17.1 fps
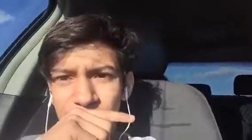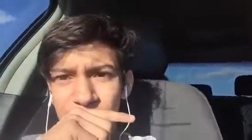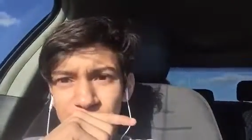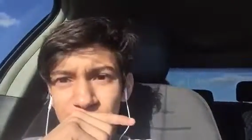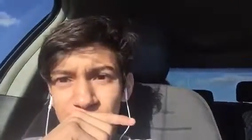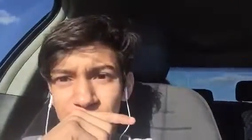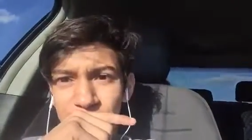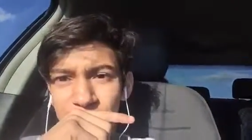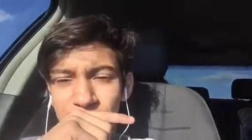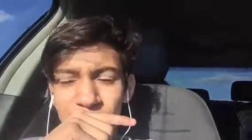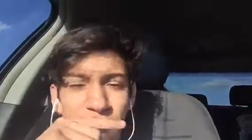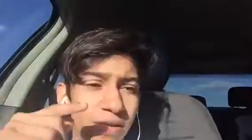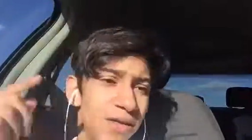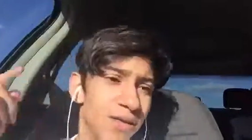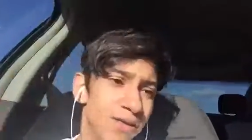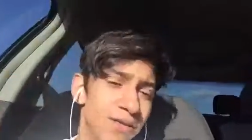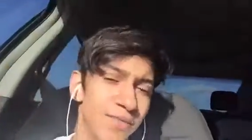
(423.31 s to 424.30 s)
So
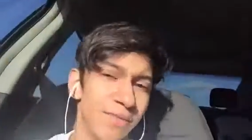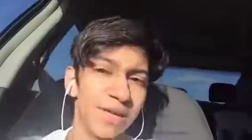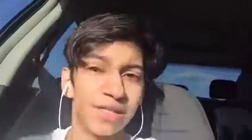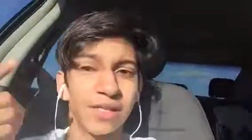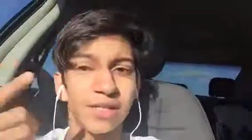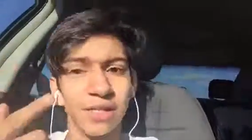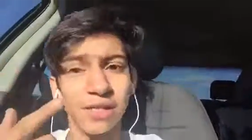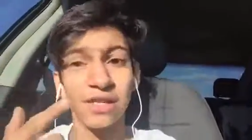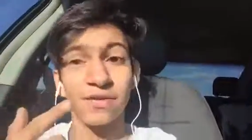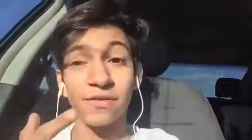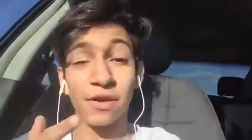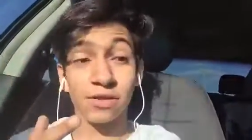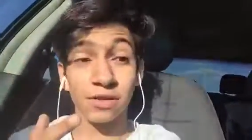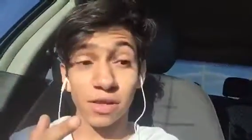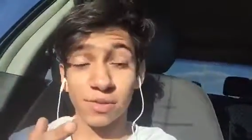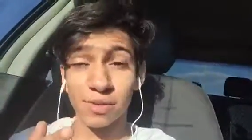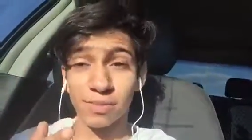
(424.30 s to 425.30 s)
basically this video
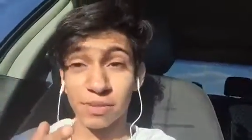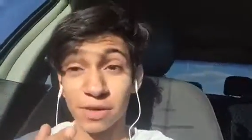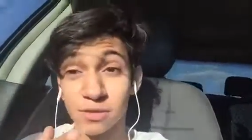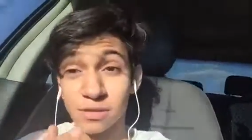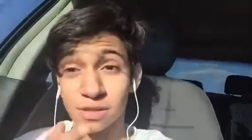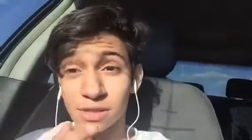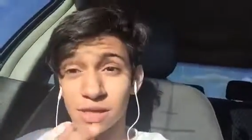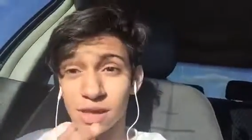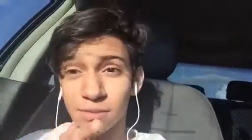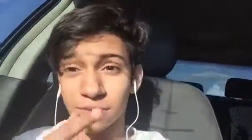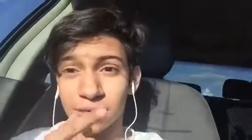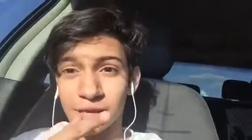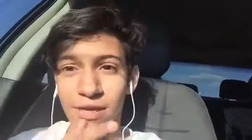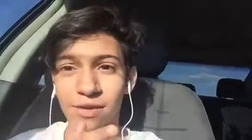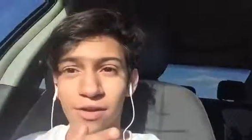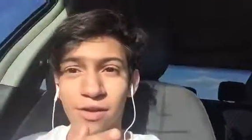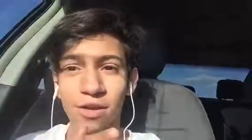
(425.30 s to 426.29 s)
is going to be posted up
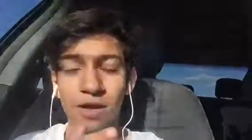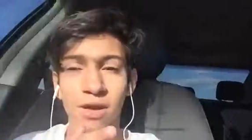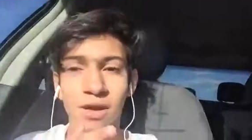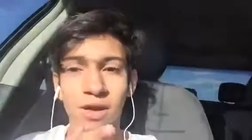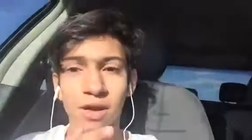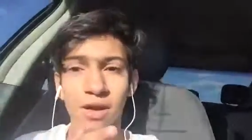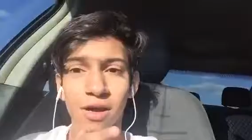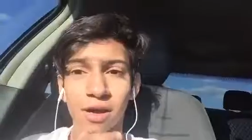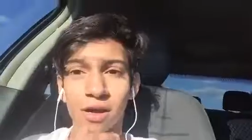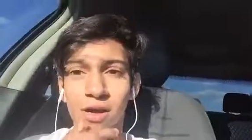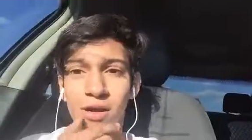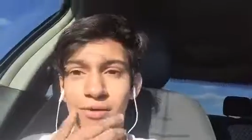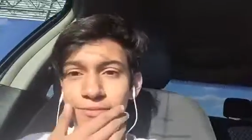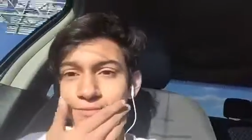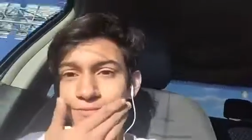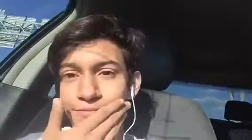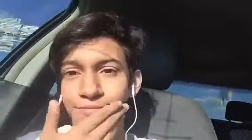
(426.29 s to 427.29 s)
later.
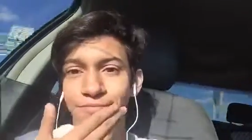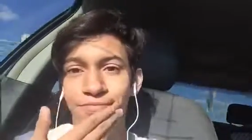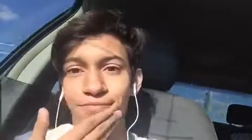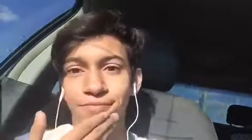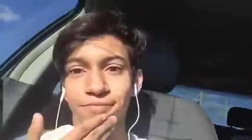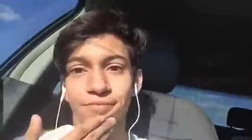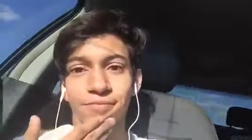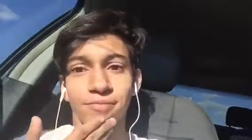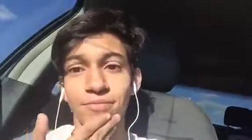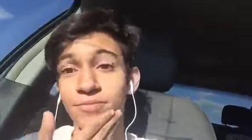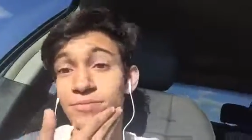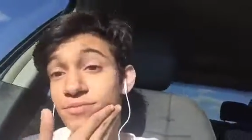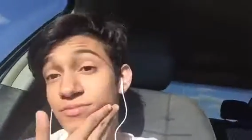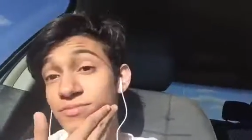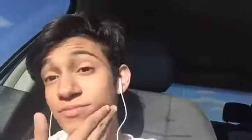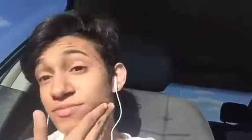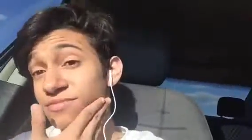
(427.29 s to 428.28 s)

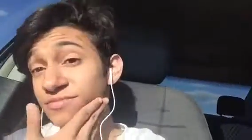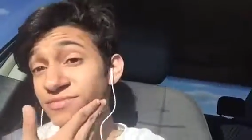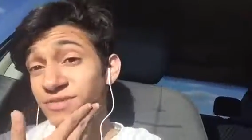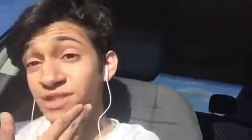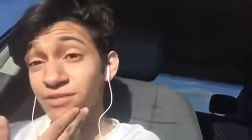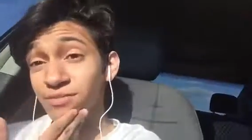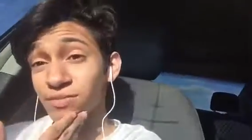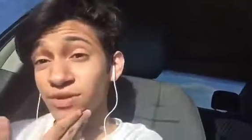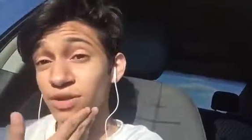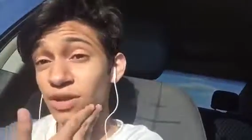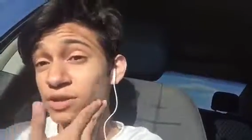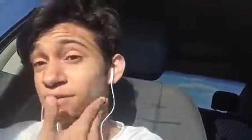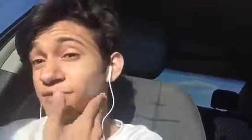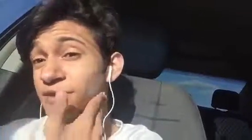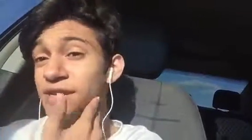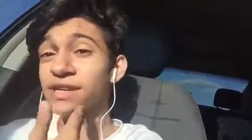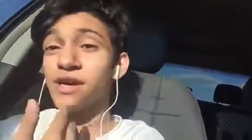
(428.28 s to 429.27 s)
But those
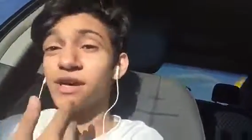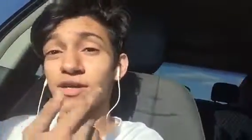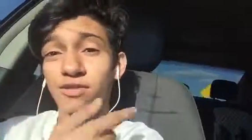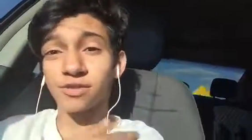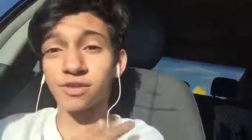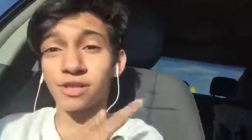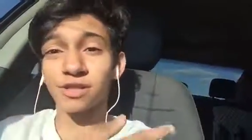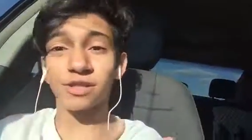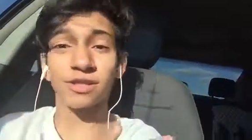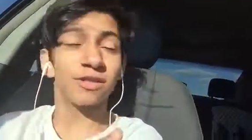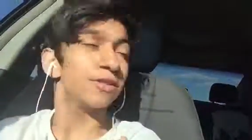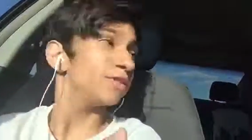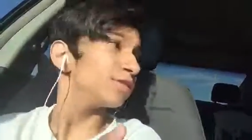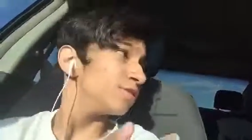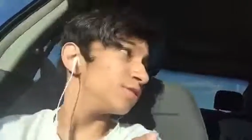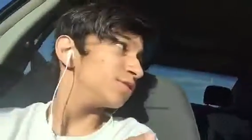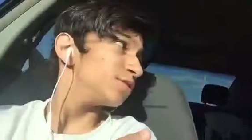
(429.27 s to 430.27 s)
videos were,
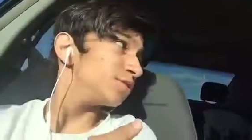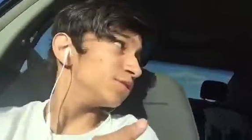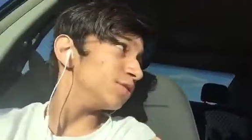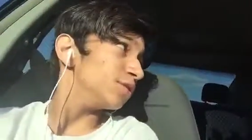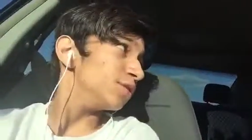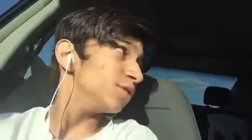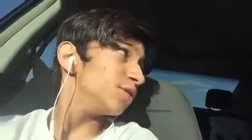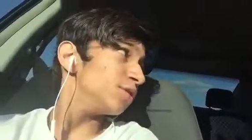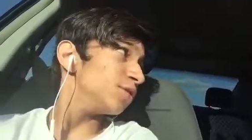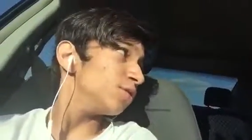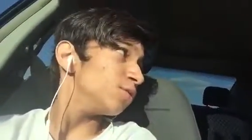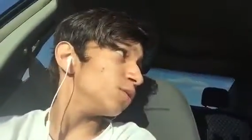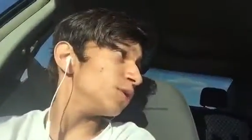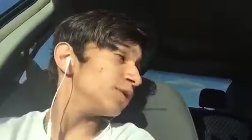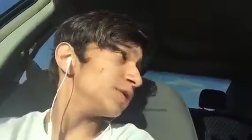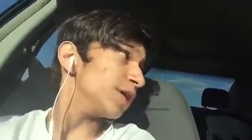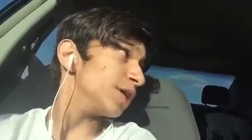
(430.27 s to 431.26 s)

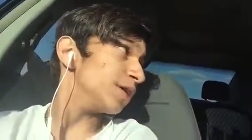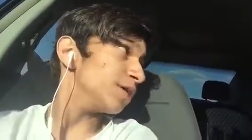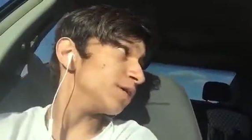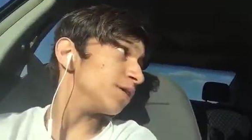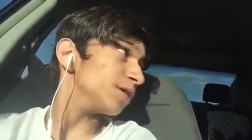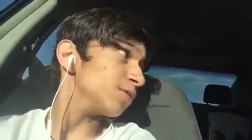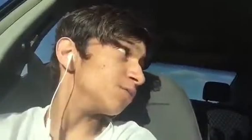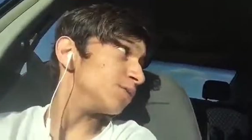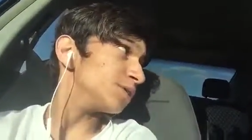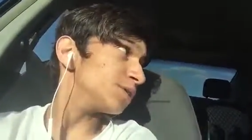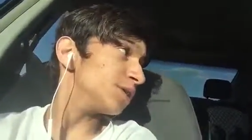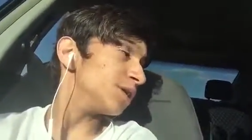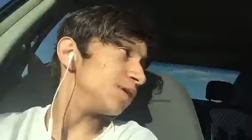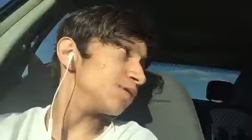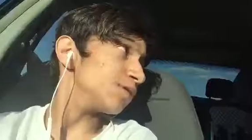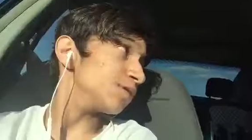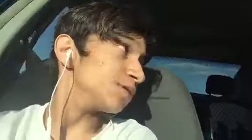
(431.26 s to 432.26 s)
what day? Like
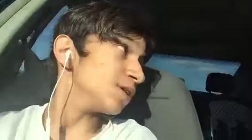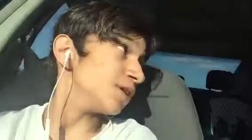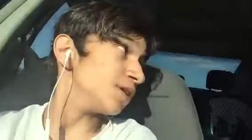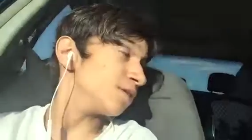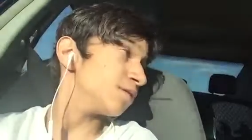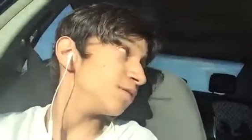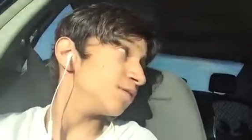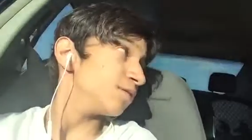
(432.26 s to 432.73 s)
Wednesday, Thursday?